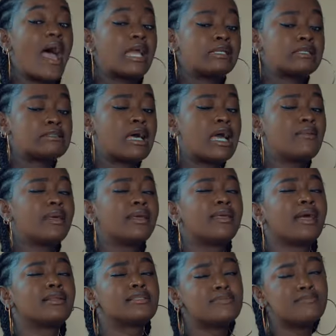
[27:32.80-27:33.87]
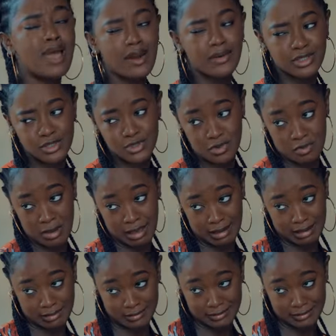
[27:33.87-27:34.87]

By the time he gets married to me